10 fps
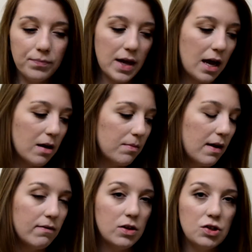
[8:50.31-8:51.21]

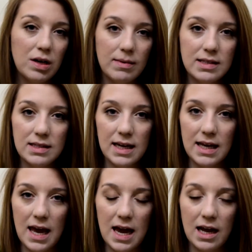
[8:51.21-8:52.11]
of the treatments as I
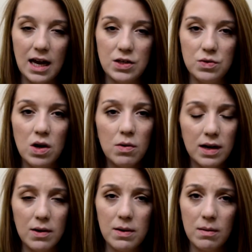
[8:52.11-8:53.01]
can. I do
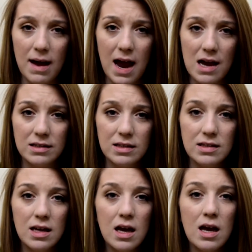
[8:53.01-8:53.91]
coconut oil masks.